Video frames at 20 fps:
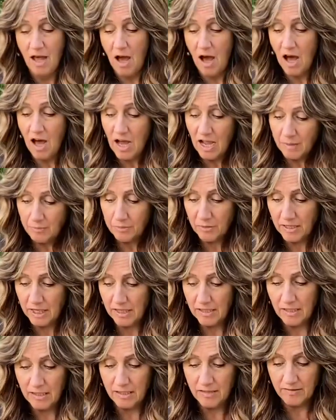I
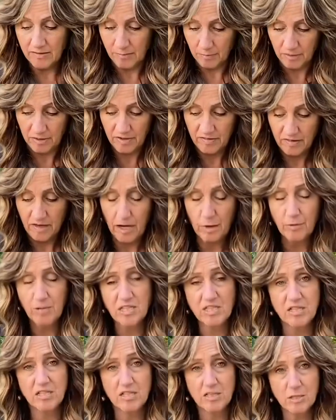planted some of these
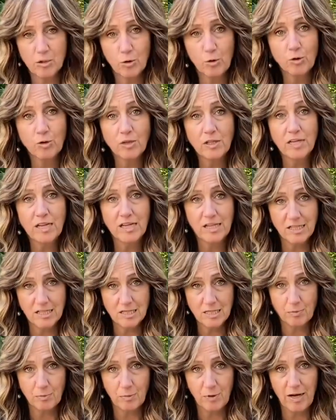irises early in the
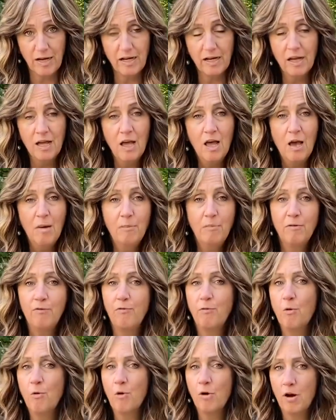spring
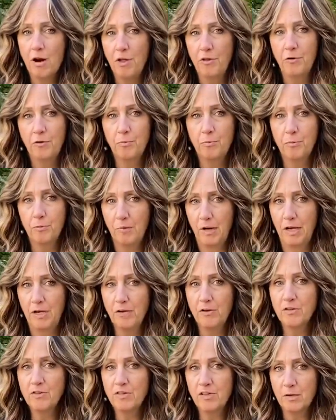before other
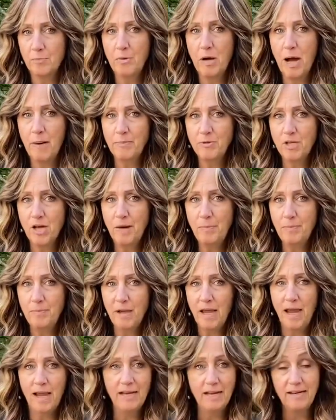perennials had popped up, and I